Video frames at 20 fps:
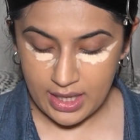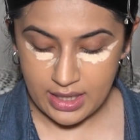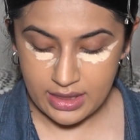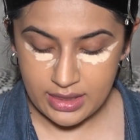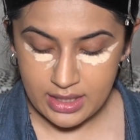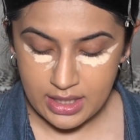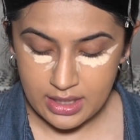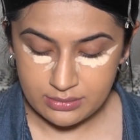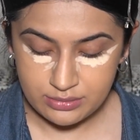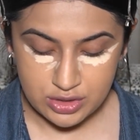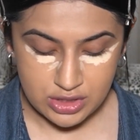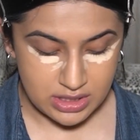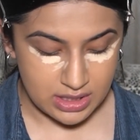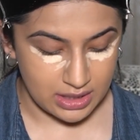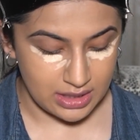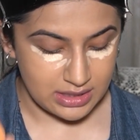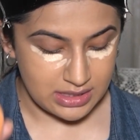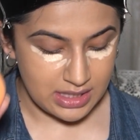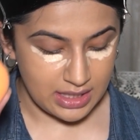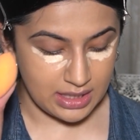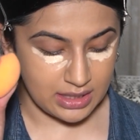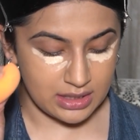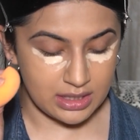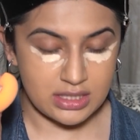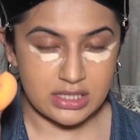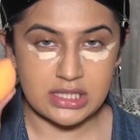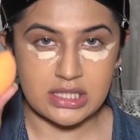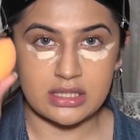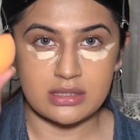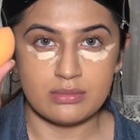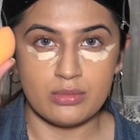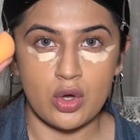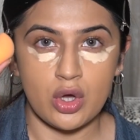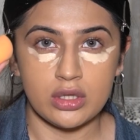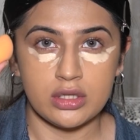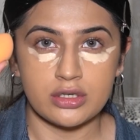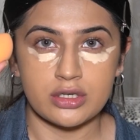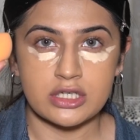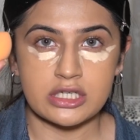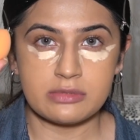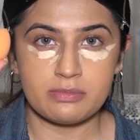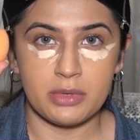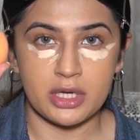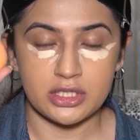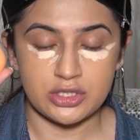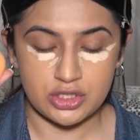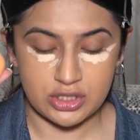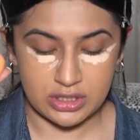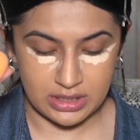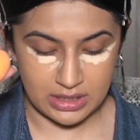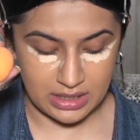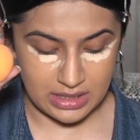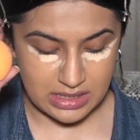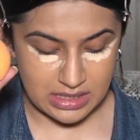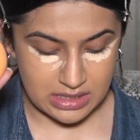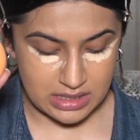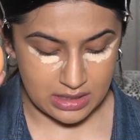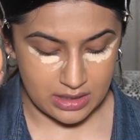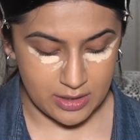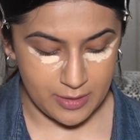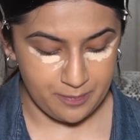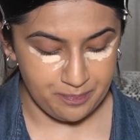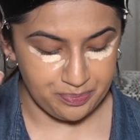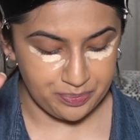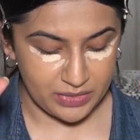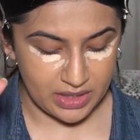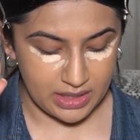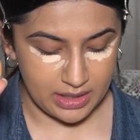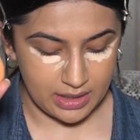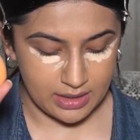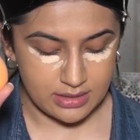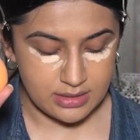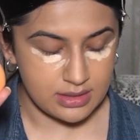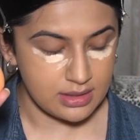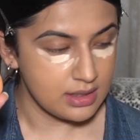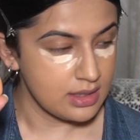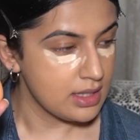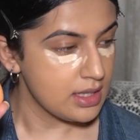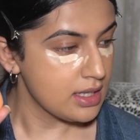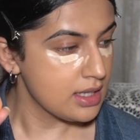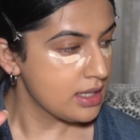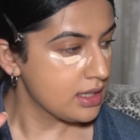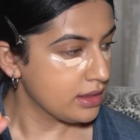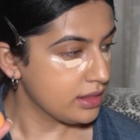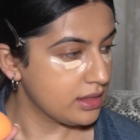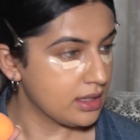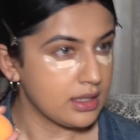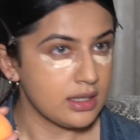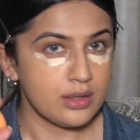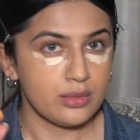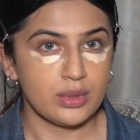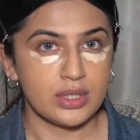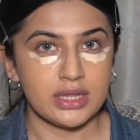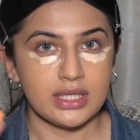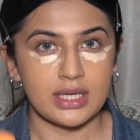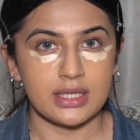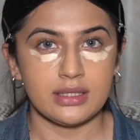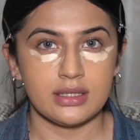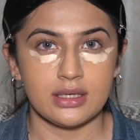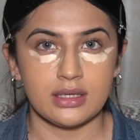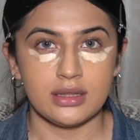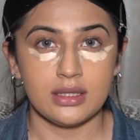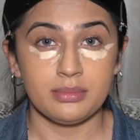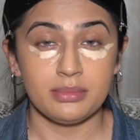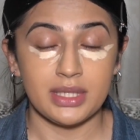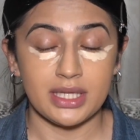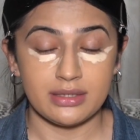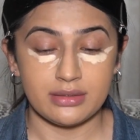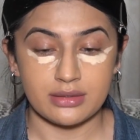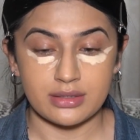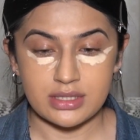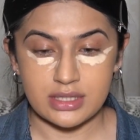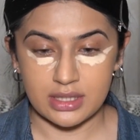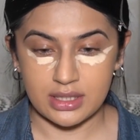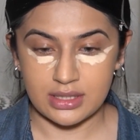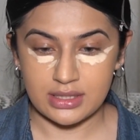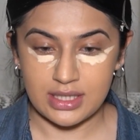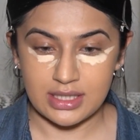And then I'm just going to take this smaller sponge in this kit, the one that the blenders kit.